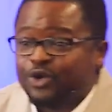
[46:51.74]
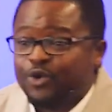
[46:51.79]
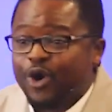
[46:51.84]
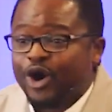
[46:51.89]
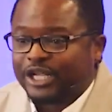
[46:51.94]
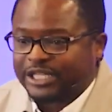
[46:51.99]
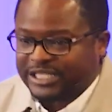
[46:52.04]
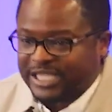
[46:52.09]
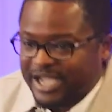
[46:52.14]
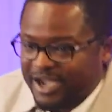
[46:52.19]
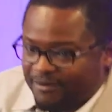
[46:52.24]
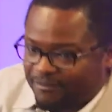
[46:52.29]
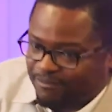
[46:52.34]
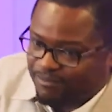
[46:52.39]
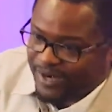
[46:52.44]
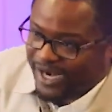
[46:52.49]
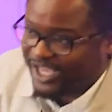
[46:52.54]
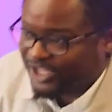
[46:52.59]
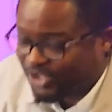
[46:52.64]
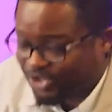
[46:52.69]
I will do
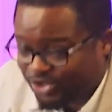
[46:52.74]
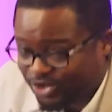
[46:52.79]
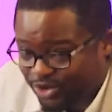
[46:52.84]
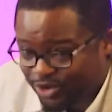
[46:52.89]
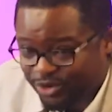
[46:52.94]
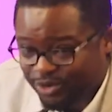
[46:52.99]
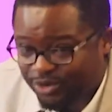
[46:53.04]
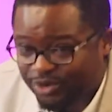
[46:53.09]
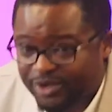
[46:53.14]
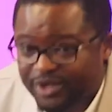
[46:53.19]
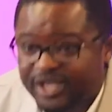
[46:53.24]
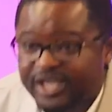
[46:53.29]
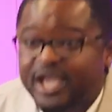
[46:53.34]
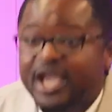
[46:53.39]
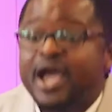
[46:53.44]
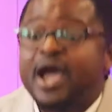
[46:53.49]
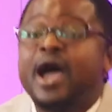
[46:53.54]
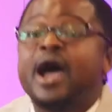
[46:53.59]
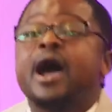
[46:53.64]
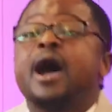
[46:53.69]
what? Bless you.
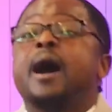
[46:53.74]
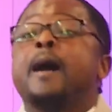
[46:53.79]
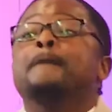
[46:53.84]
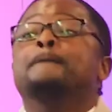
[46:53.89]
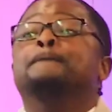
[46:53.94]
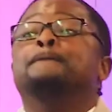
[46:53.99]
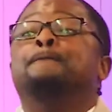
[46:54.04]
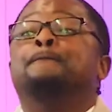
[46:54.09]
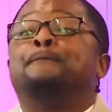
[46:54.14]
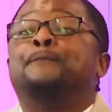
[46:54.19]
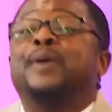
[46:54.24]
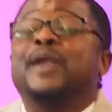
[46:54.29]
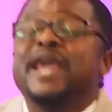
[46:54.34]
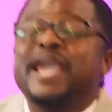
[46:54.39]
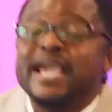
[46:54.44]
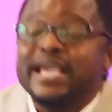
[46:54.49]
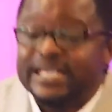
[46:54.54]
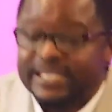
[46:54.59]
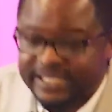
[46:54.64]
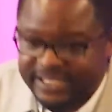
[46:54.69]

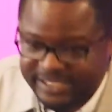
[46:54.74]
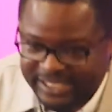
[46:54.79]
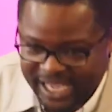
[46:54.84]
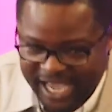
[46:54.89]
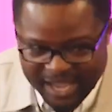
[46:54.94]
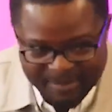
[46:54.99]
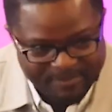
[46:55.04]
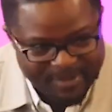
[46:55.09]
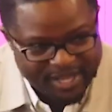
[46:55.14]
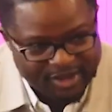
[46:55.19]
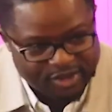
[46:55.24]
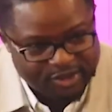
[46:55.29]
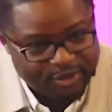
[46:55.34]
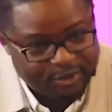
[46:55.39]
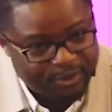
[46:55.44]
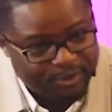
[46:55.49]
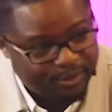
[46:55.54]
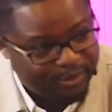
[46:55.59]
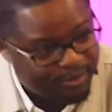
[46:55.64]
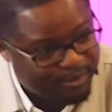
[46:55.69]
Please, I beg
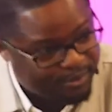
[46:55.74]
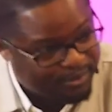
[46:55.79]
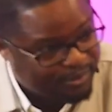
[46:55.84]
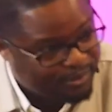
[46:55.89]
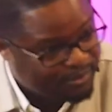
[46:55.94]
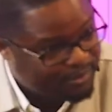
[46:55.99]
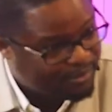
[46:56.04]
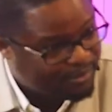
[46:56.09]
you.